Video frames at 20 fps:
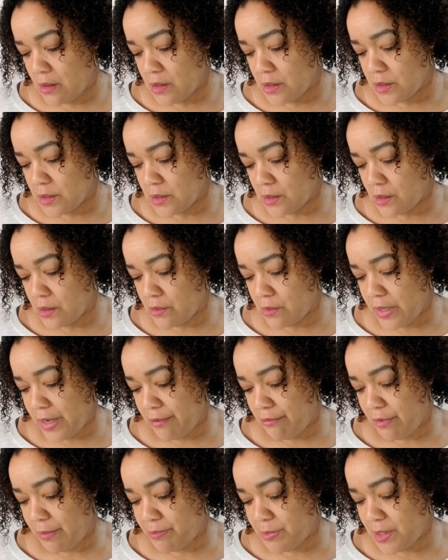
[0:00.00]
So I
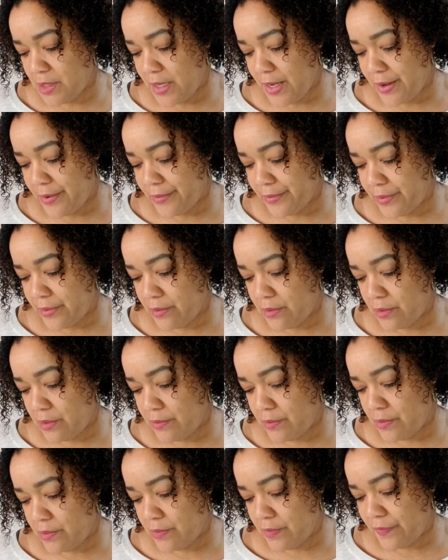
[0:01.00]
ripped it out.
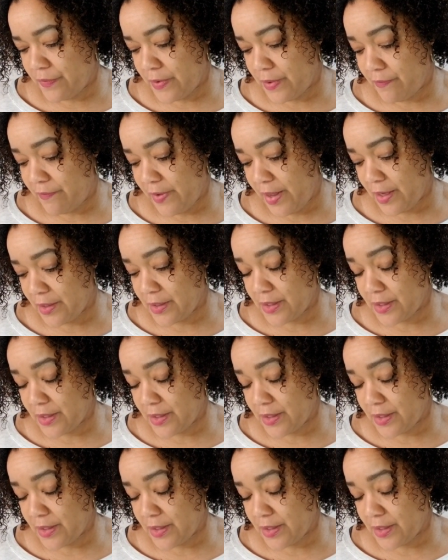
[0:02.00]
Fun fact,